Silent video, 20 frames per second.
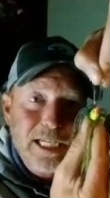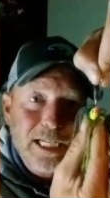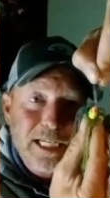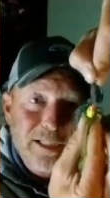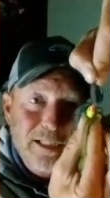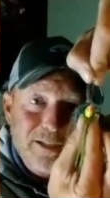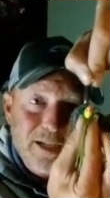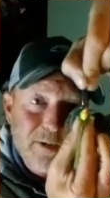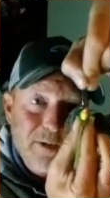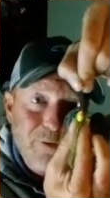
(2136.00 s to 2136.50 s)

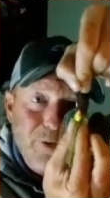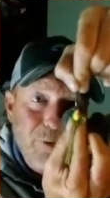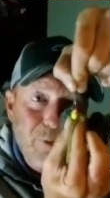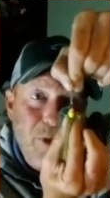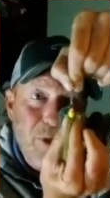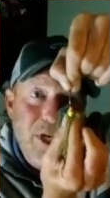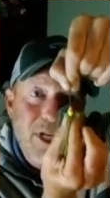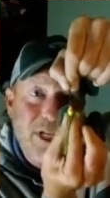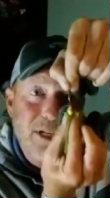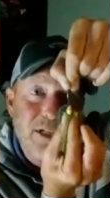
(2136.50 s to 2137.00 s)
instead of it
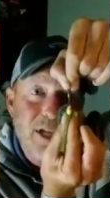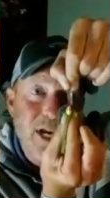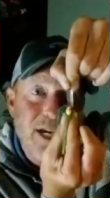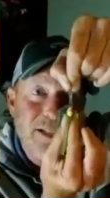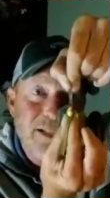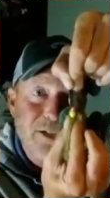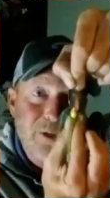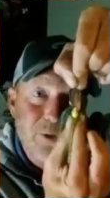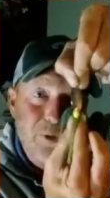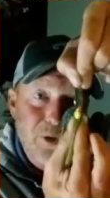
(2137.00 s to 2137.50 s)
running
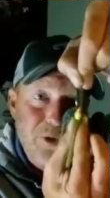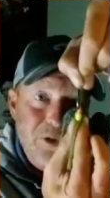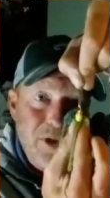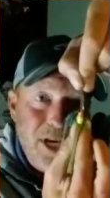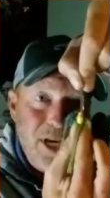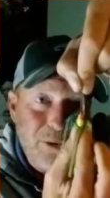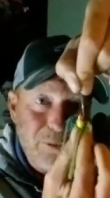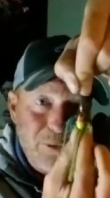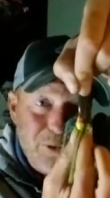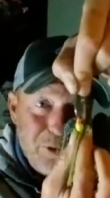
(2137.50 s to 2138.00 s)
nice and
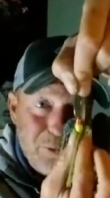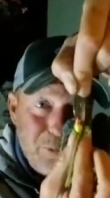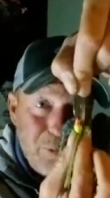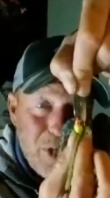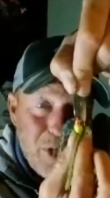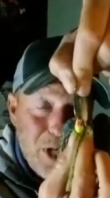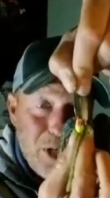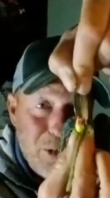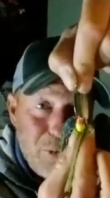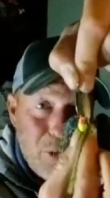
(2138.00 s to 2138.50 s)
horizontal, which is the
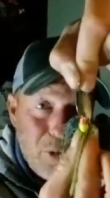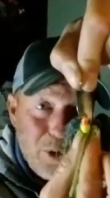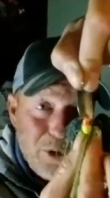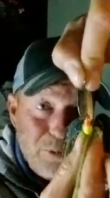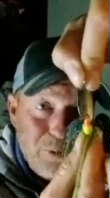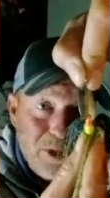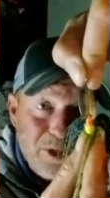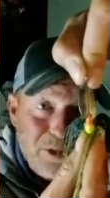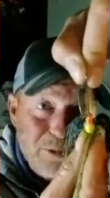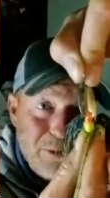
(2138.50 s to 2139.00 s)
way you always
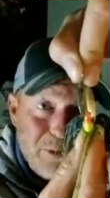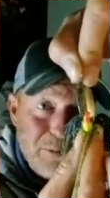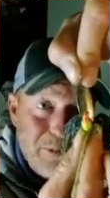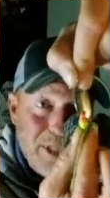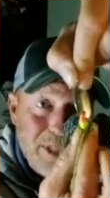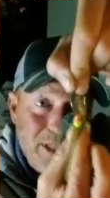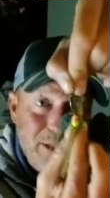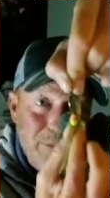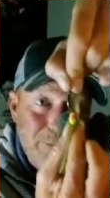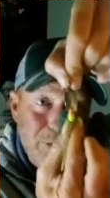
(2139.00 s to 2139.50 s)
want a spinnerbait
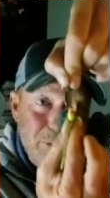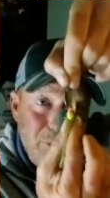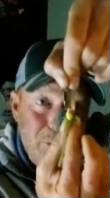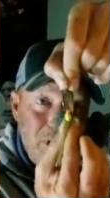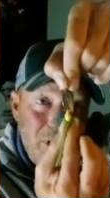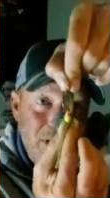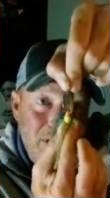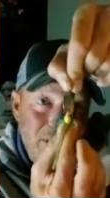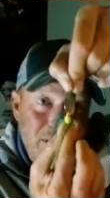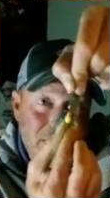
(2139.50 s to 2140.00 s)
to come to the
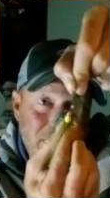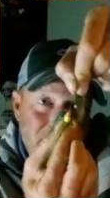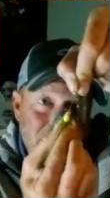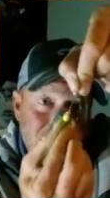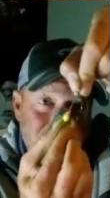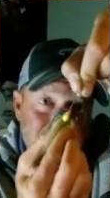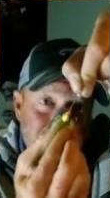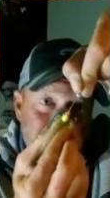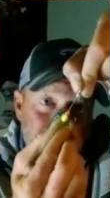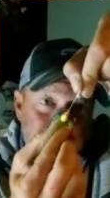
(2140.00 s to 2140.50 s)
water, it'll start